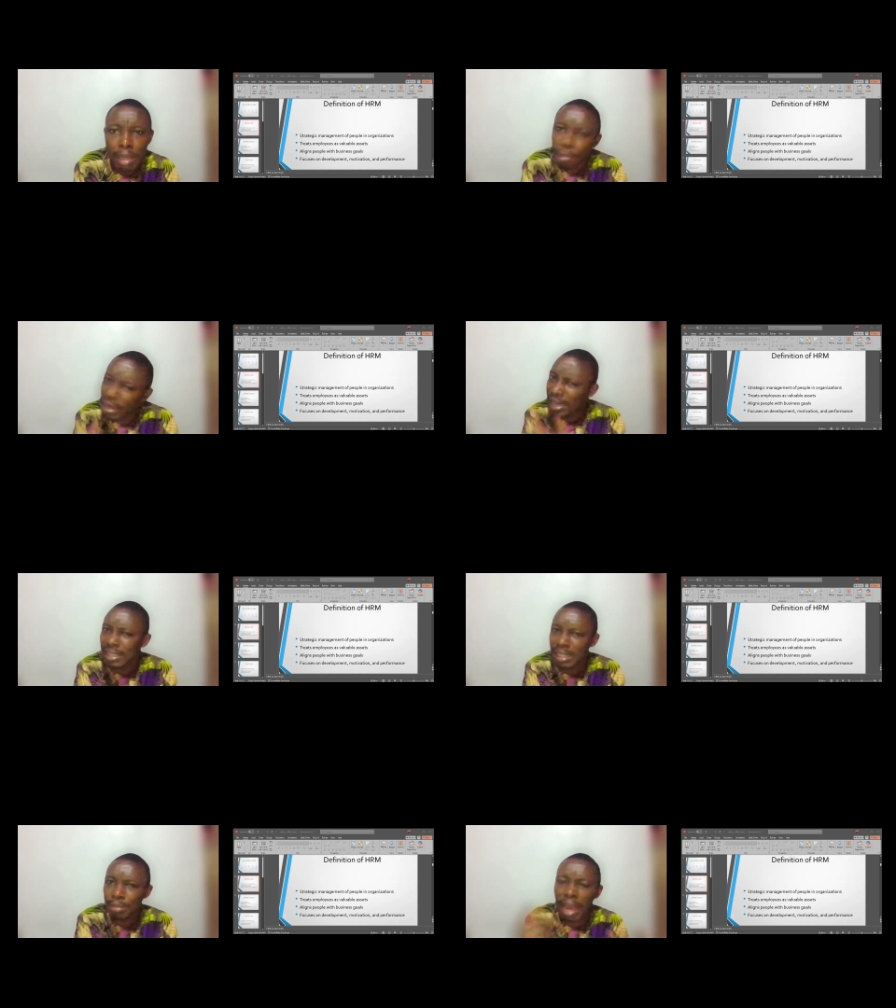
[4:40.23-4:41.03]
But at the
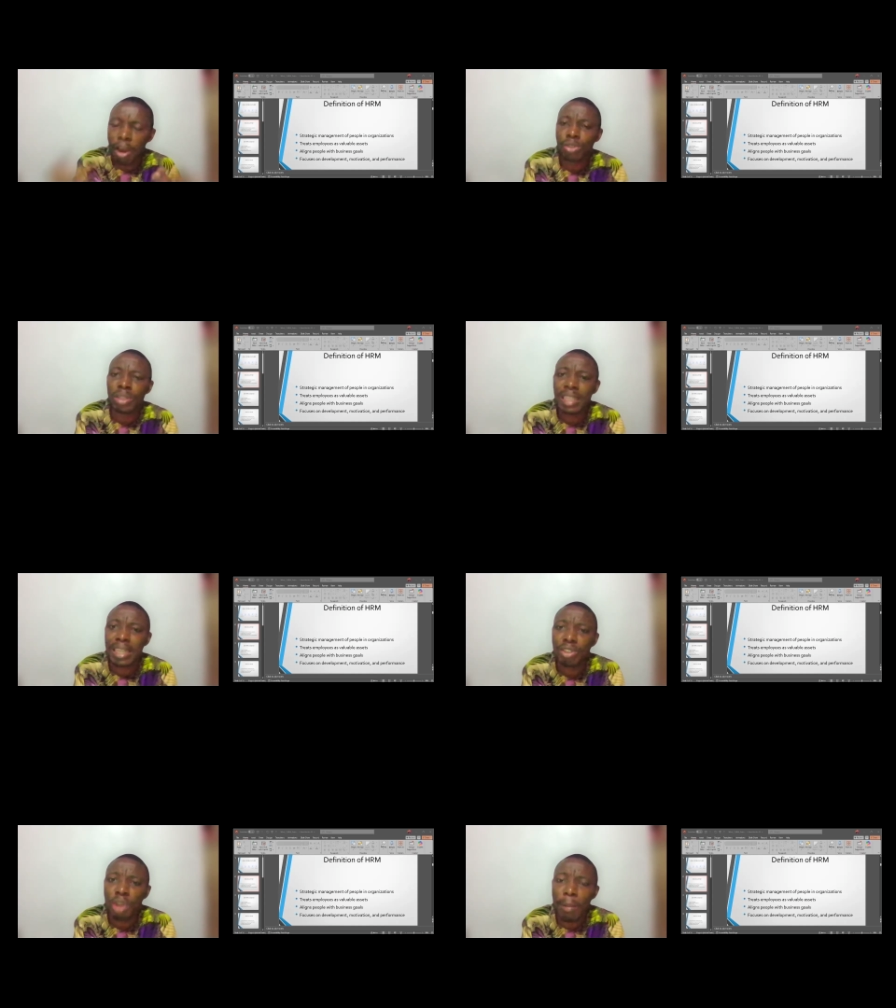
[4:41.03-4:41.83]
same time, I also need
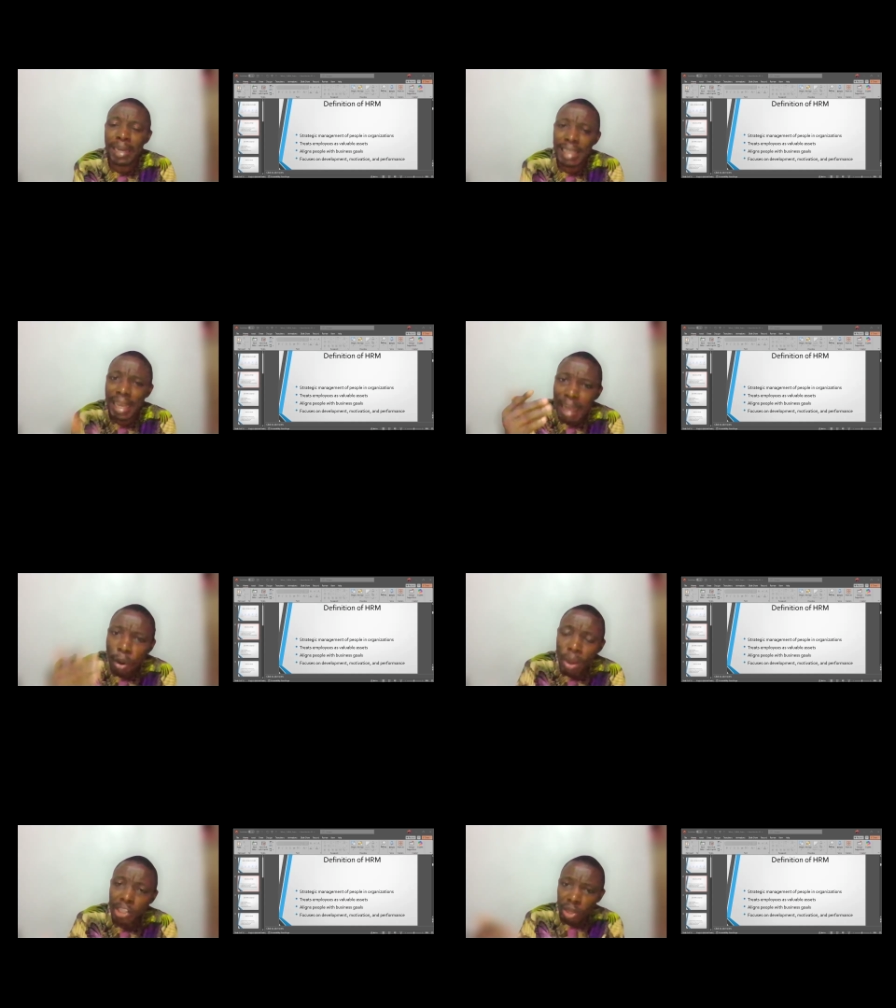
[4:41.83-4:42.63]
a store manager
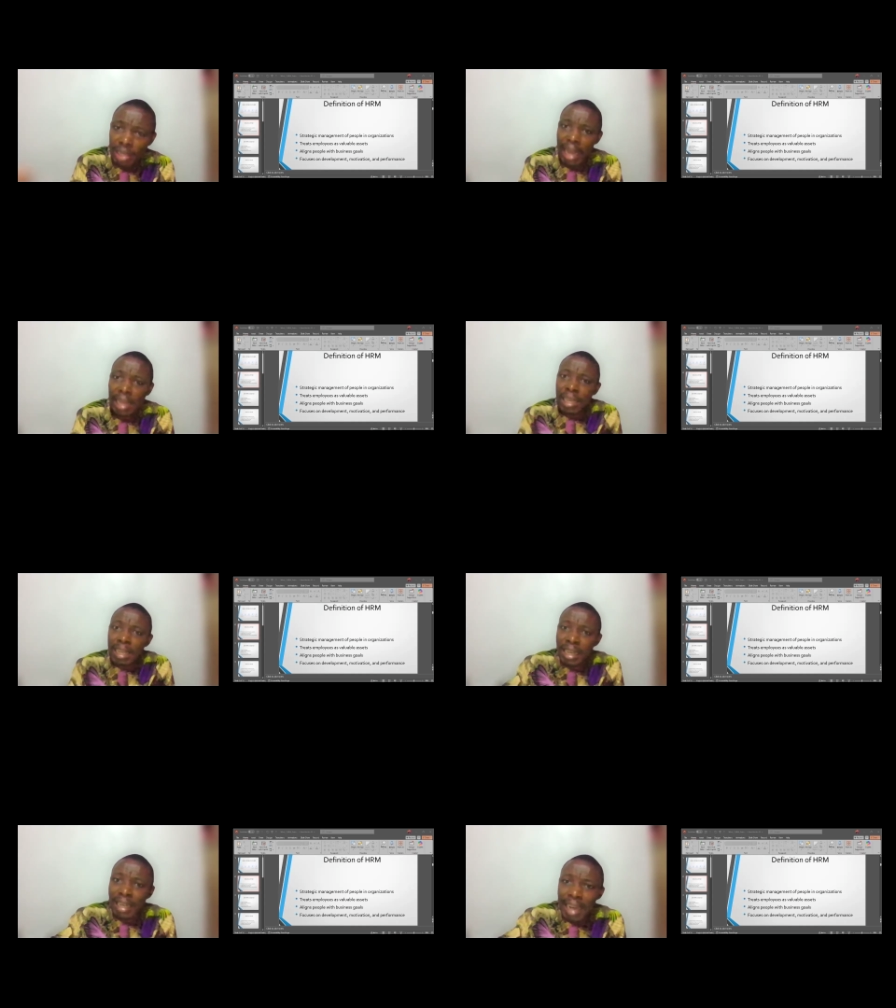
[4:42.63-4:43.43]
that will ensure that
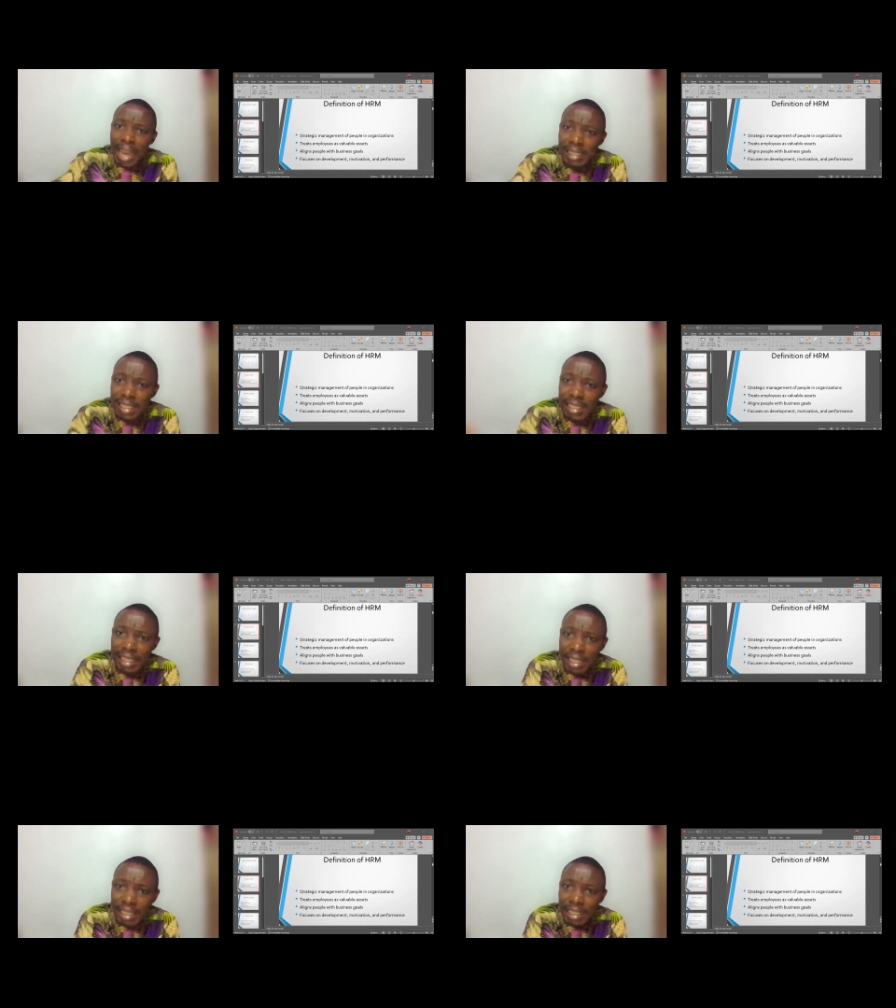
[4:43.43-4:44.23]
last
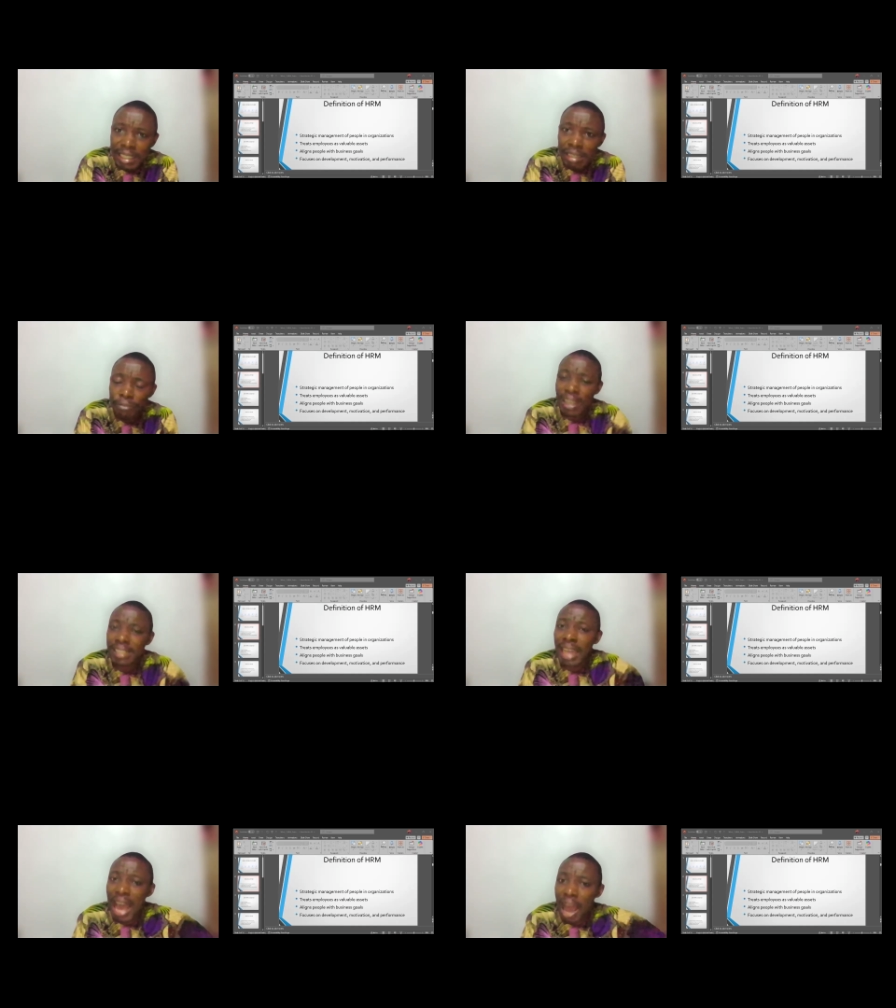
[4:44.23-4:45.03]
in,
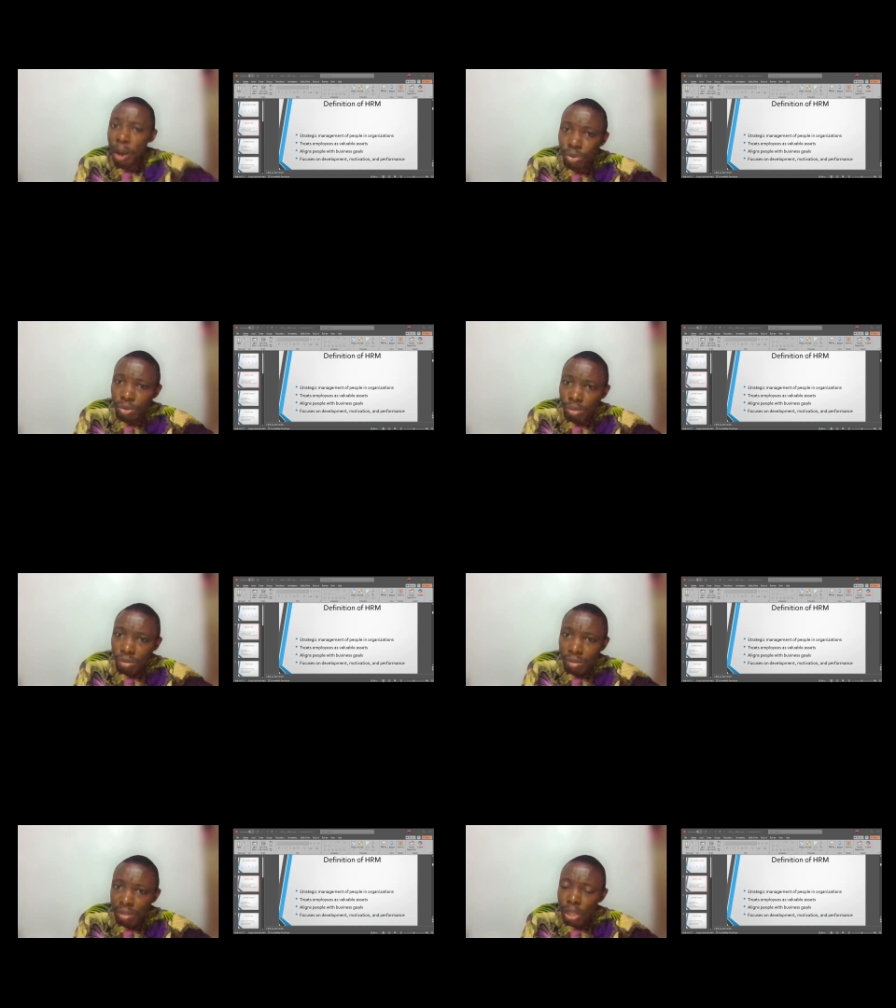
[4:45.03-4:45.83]
first out.
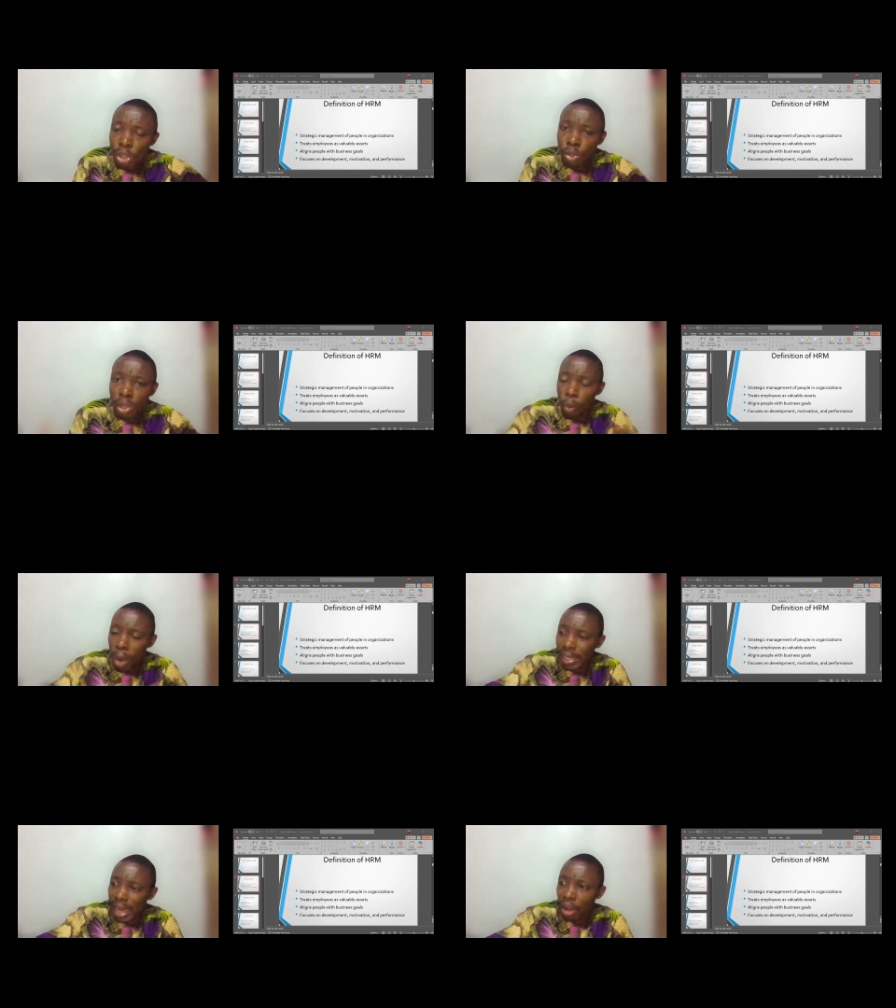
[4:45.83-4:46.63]
So the
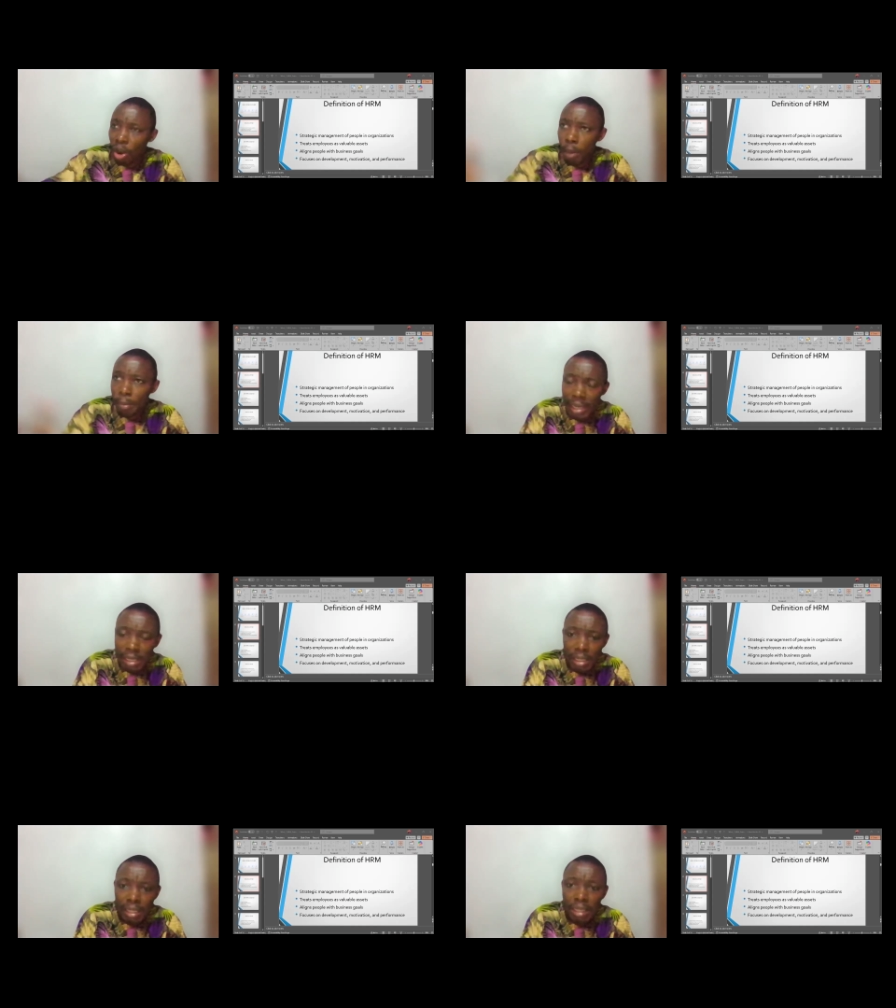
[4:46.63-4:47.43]
one that come in